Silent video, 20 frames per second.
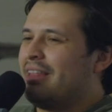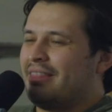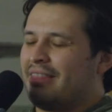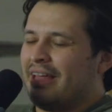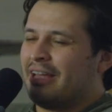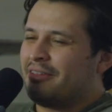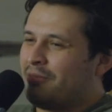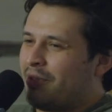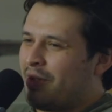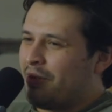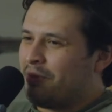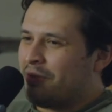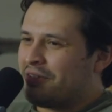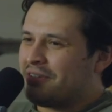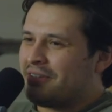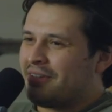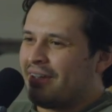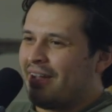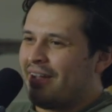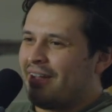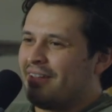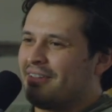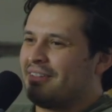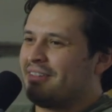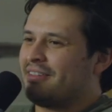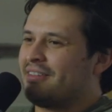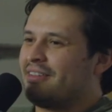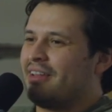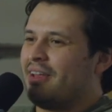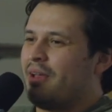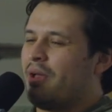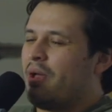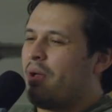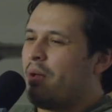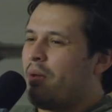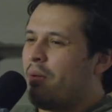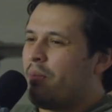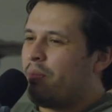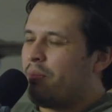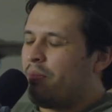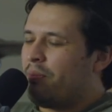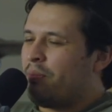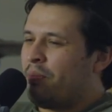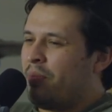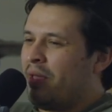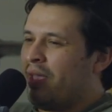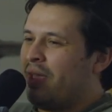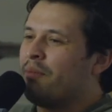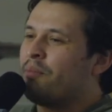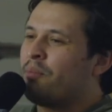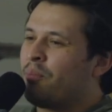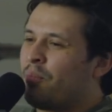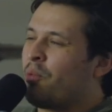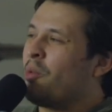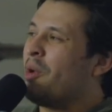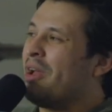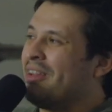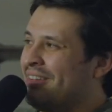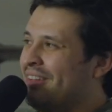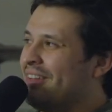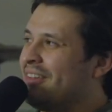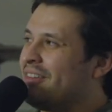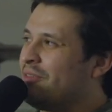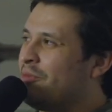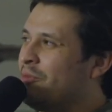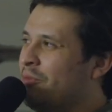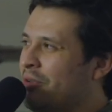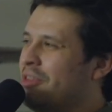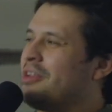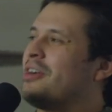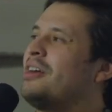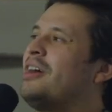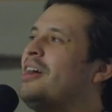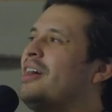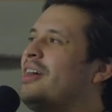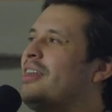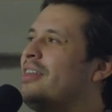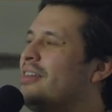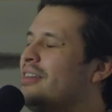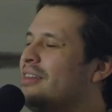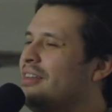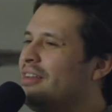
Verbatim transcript: That's what I would say. Just being present with God